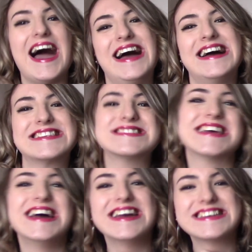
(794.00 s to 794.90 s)

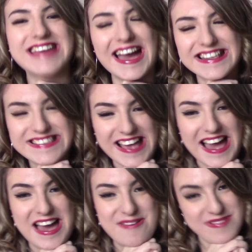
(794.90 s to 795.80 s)
and yes,
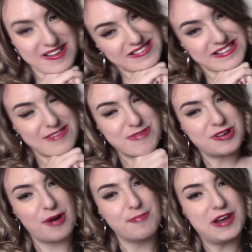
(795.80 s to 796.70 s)
leave me a
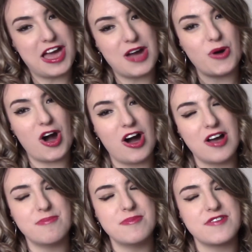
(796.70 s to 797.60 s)
comment below
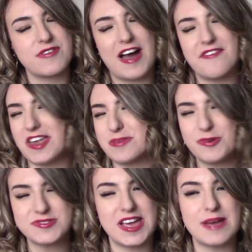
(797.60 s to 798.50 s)
if you have any
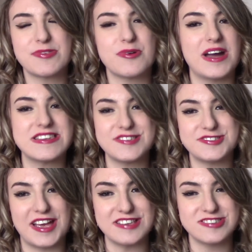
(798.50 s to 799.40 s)
more tips or any
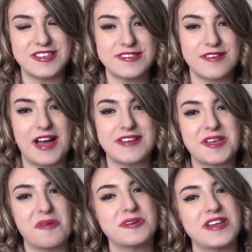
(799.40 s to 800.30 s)
suggestions of how to
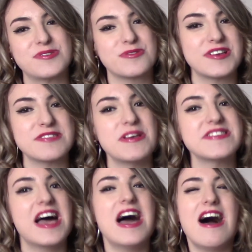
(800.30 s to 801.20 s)
get organised for Christmas.